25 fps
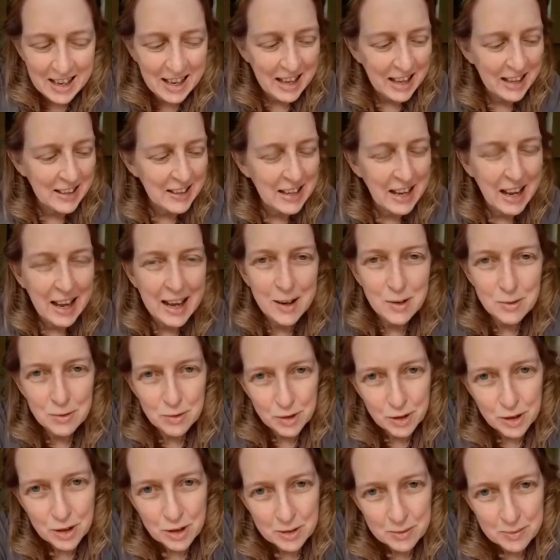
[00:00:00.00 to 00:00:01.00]
and the
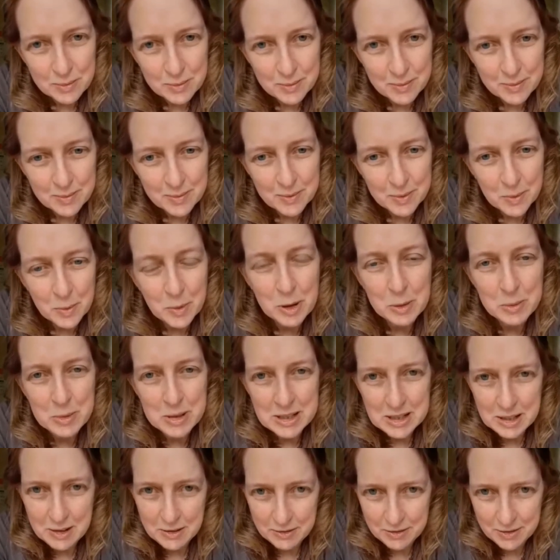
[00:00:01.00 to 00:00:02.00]
outcome will be
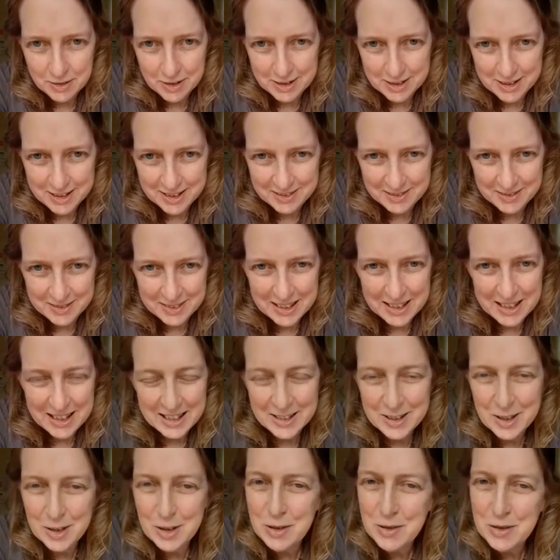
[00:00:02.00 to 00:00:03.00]
different.
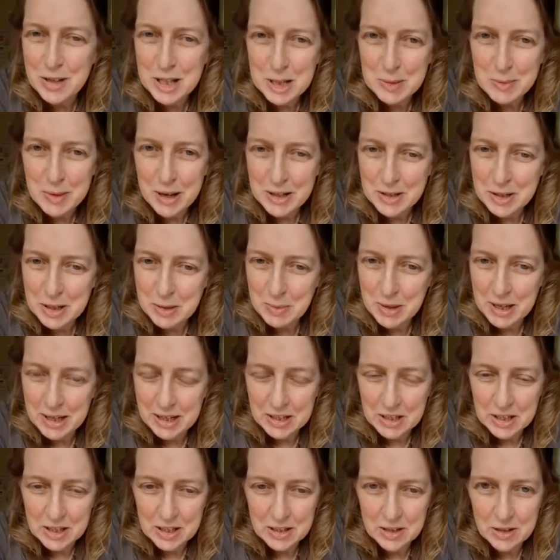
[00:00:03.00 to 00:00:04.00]
So don't expect your
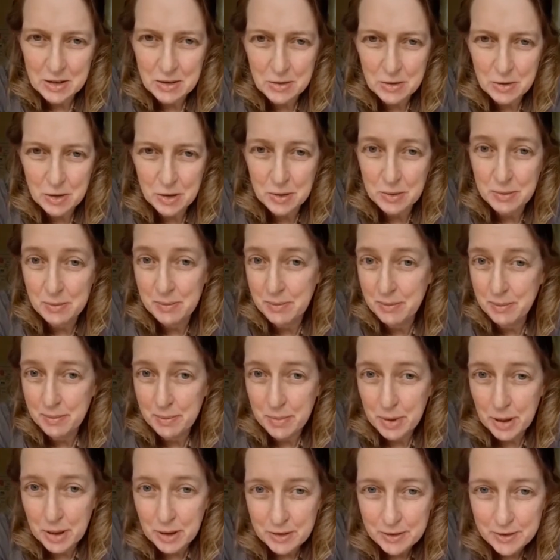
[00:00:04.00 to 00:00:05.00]
pictures to look
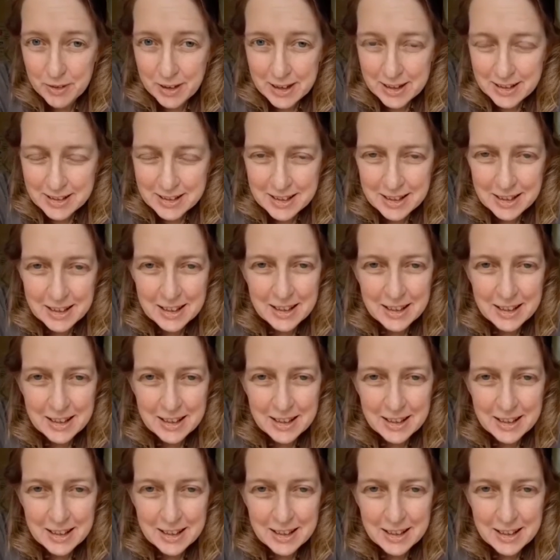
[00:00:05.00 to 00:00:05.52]
perfect